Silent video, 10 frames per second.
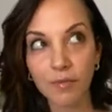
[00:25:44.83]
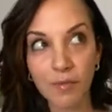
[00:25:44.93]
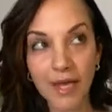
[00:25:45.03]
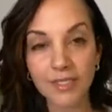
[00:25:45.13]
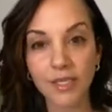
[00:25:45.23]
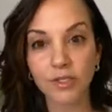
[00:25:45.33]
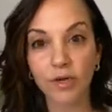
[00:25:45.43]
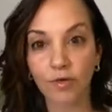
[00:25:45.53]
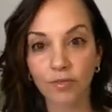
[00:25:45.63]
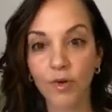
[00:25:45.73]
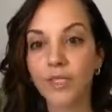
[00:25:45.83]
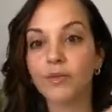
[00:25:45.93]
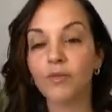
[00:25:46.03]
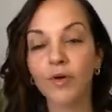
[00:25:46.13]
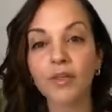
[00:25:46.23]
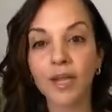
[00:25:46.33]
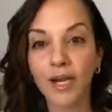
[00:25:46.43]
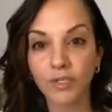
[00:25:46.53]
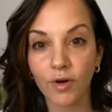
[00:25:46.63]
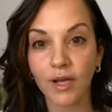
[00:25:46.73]
message or voice more than
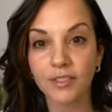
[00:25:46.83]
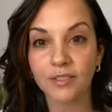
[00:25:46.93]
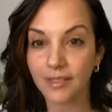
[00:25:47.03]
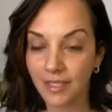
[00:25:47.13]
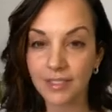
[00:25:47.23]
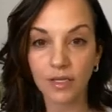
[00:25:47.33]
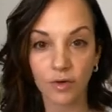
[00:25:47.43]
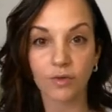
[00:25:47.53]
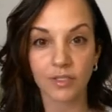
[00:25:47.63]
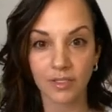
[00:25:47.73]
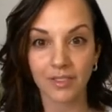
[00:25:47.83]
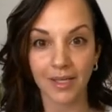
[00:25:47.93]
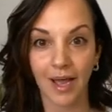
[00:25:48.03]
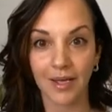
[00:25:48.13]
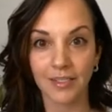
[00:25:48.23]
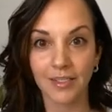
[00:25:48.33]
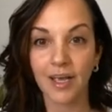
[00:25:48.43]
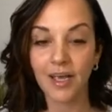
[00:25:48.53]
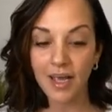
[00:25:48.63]
I trust these signals and signs.